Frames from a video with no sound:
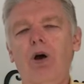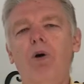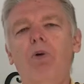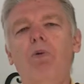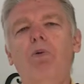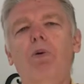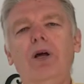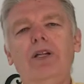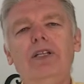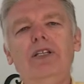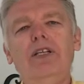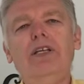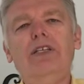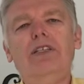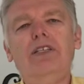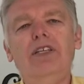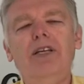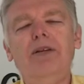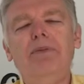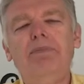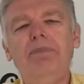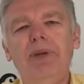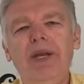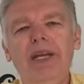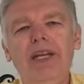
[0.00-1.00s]
What does
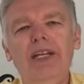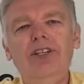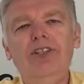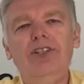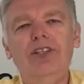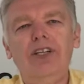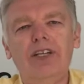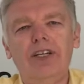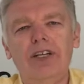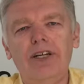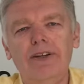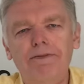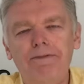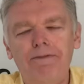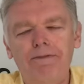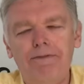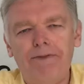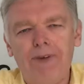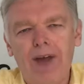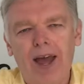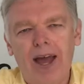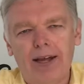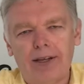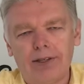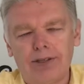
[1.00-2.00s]
it mean to
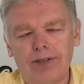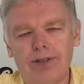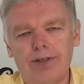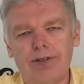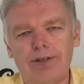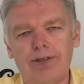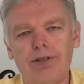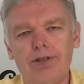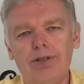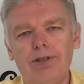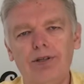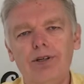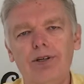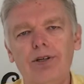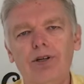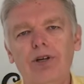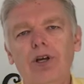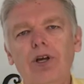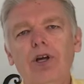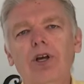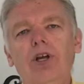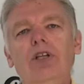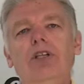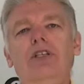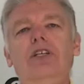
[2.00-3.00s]
confess?
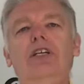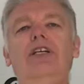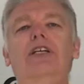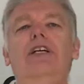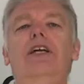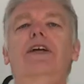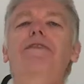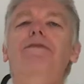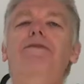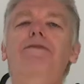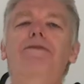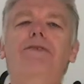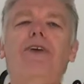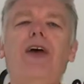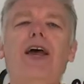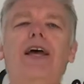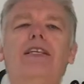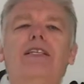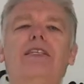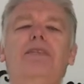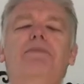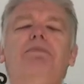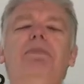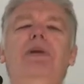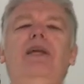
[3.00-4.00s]
To
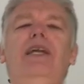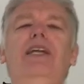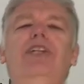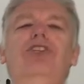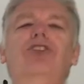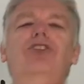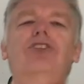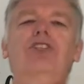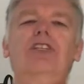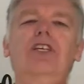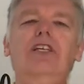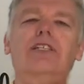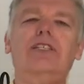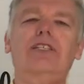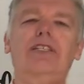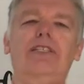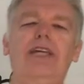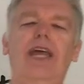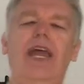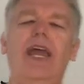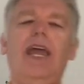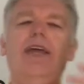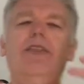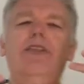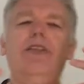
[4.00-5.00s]
confess means to
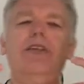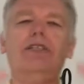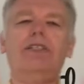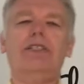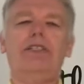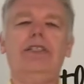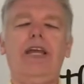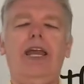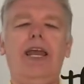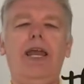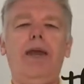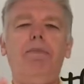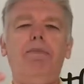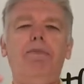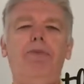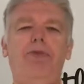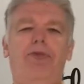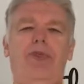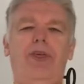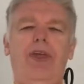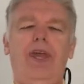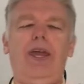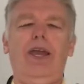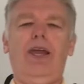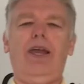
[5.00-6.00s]
say the same
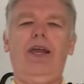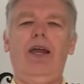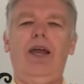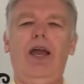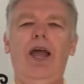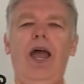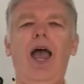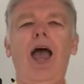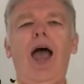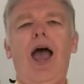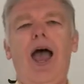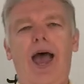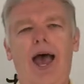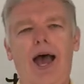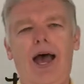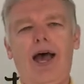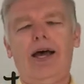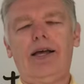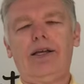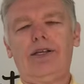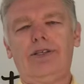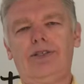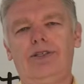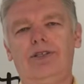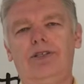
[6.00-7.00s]
thing
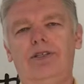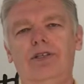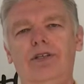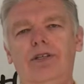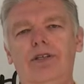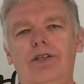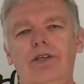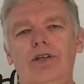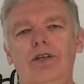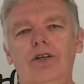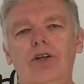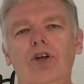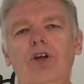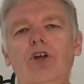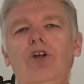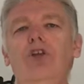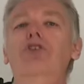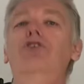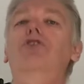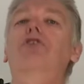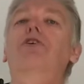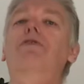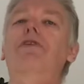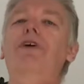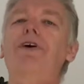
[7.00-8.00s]
as.
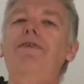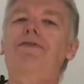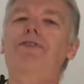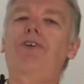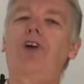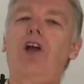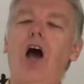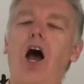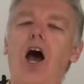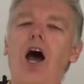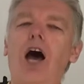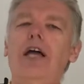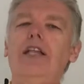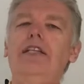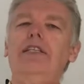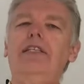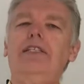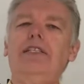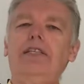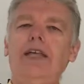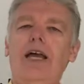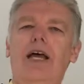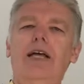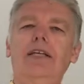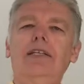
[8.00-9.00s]
So if God
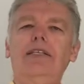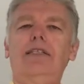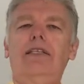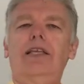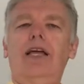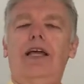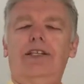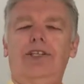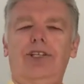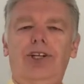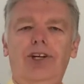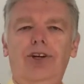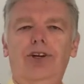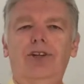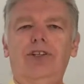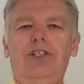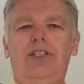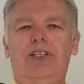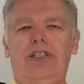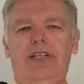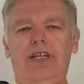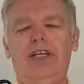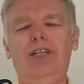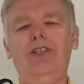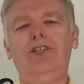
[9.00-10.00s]
says that your
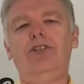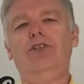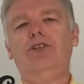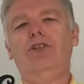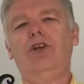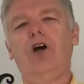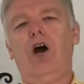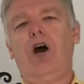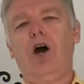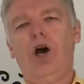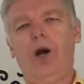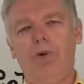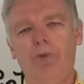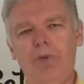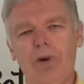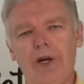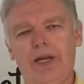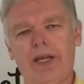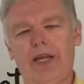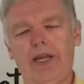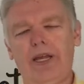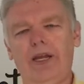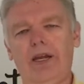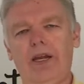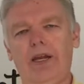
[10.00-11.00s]
sins are
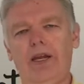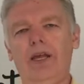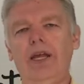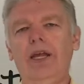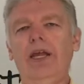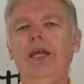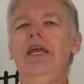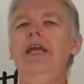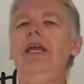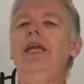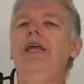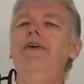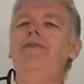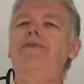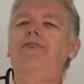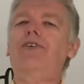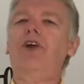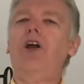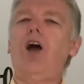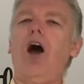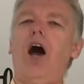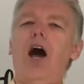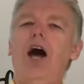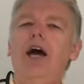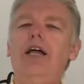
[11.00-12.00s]
wicked, if
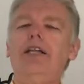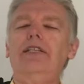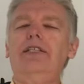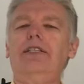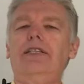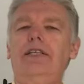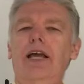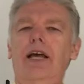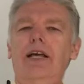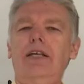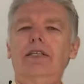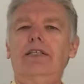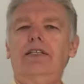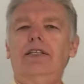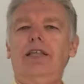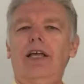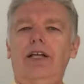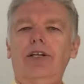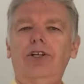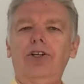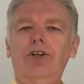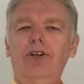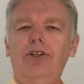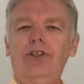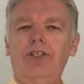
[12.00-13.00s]
God says
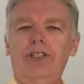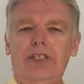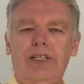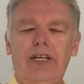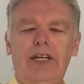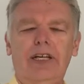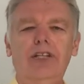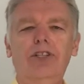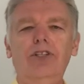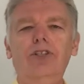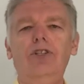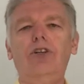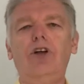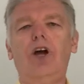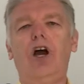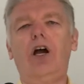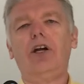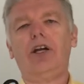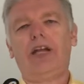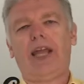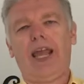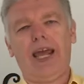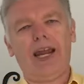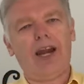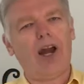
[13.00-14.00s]
that your sins
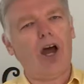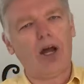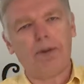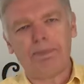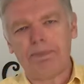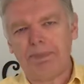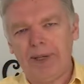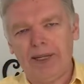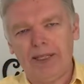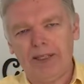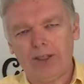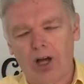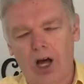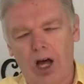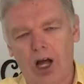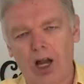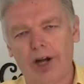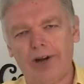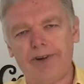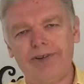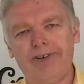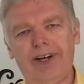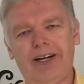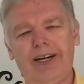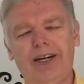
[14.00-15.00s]
cannot be
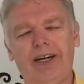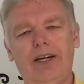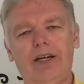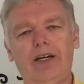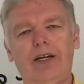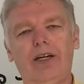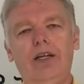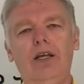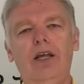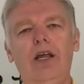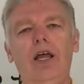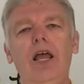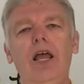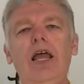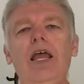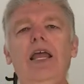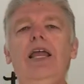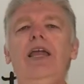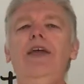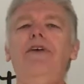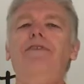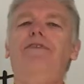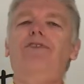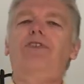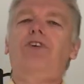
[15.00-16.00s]
tolerated,
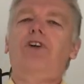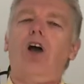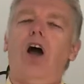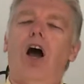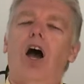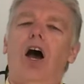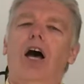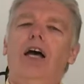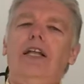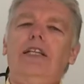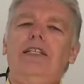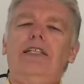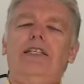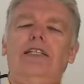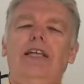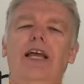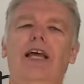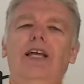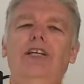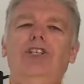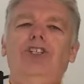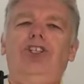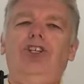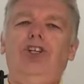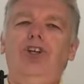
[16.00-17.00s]
if God
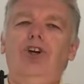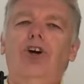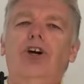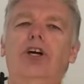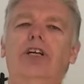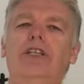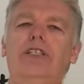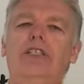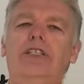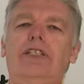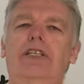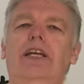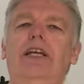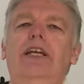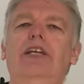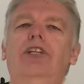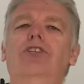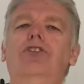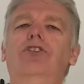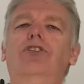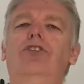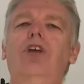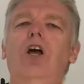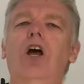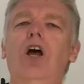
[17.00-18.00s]
says your
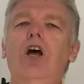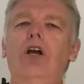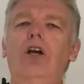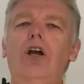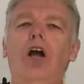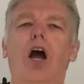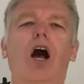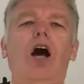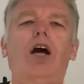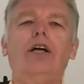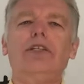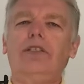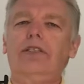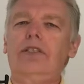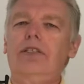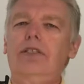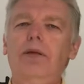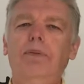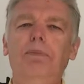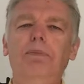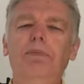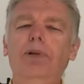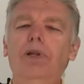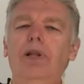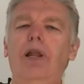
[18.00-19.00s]
sins cost the
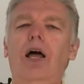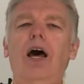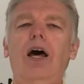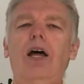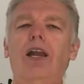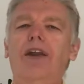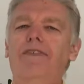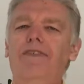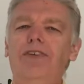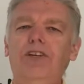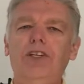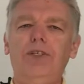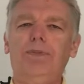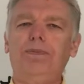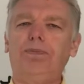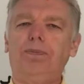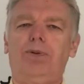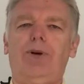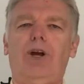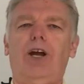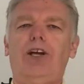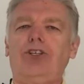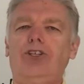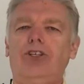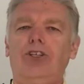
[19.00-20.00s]
blood of his
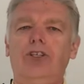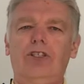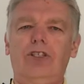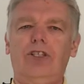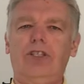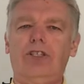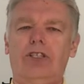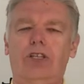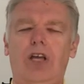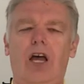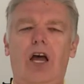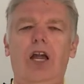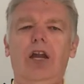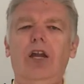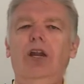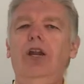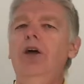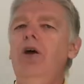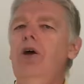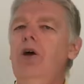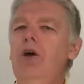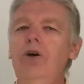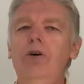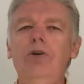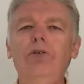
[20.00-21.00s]
precious son
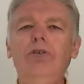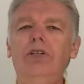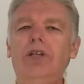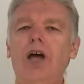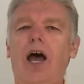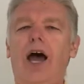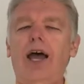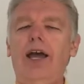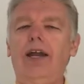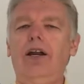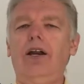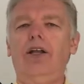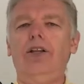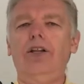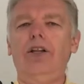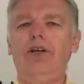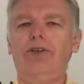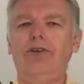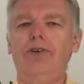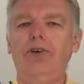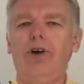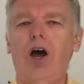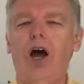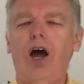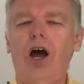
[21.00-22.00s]
who died on the
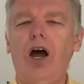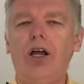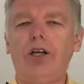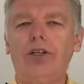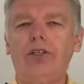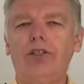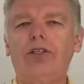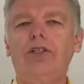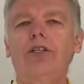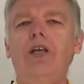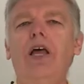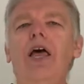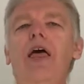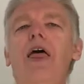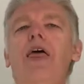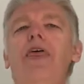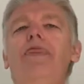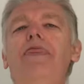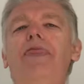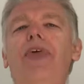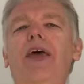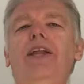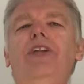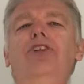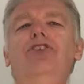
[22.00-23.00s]
cross,
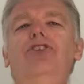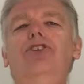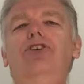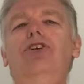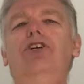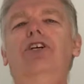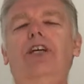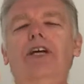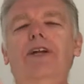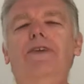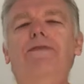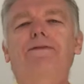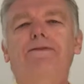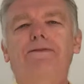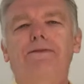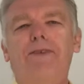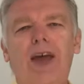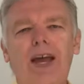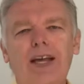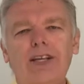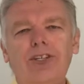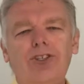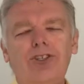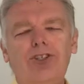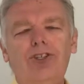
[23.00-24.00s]
then to
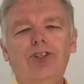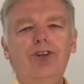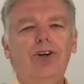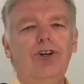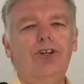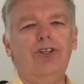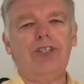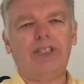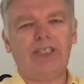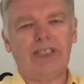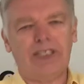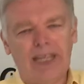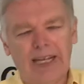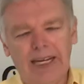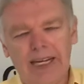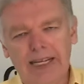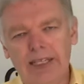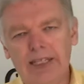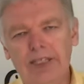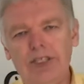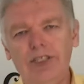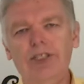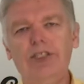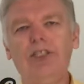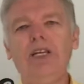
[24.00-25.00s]
confess your
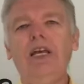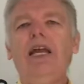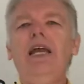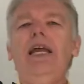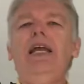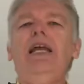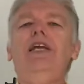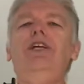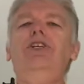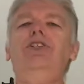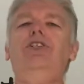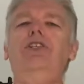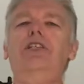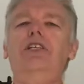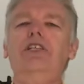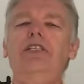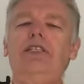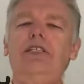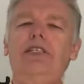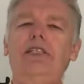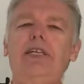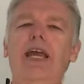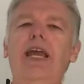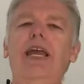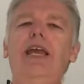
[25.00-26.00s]
sins is to
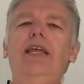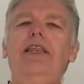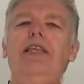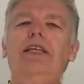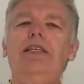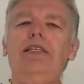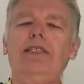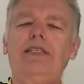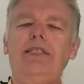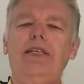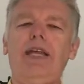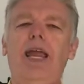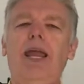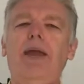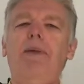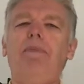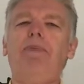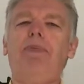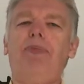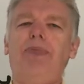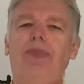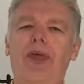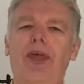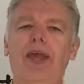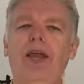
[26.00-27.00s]
say the same
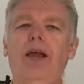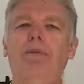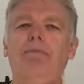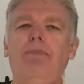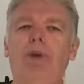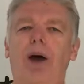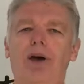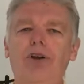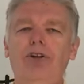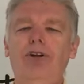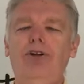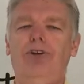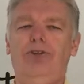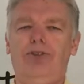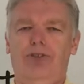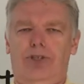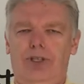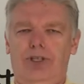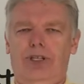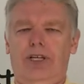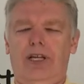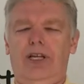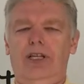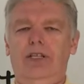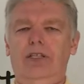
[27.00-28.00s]
thing about your
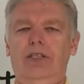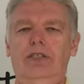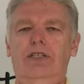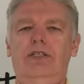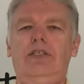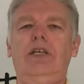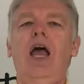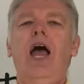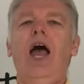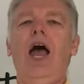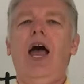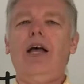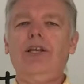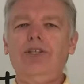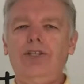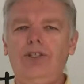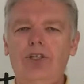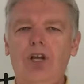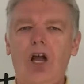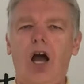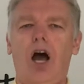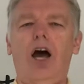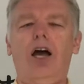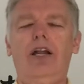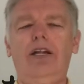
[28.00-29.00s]
sins as
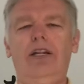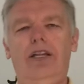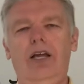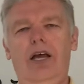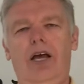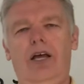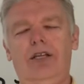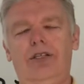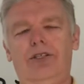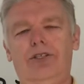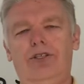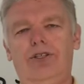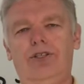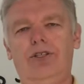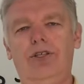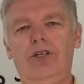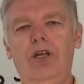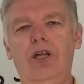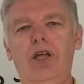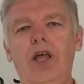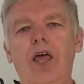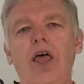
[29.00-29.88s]
God does.